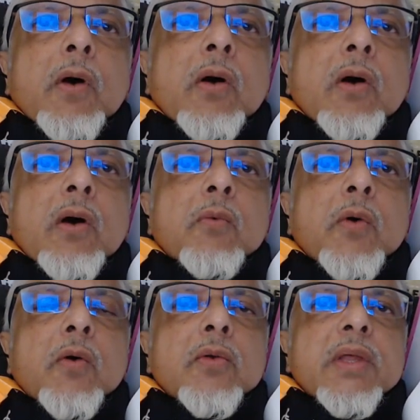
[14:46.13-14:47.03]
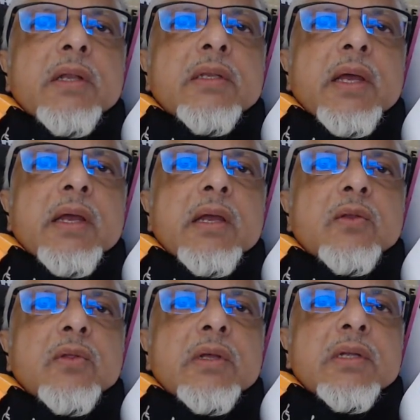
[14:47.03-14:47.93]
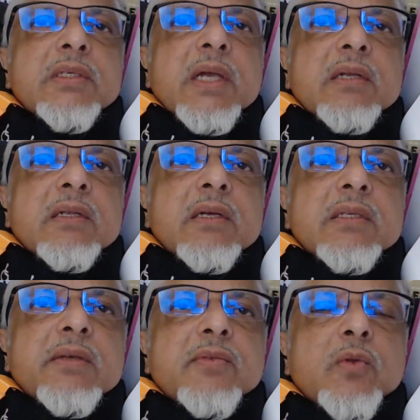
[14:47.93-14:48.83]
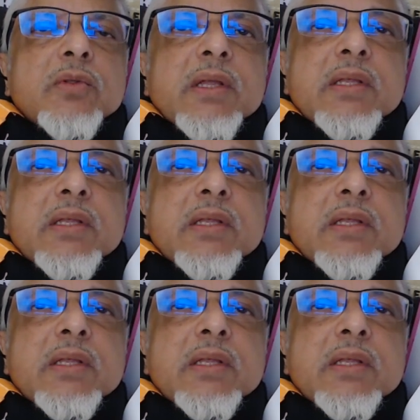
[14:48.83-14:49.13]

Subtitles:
Oh, woe that day to the rejectors of truth.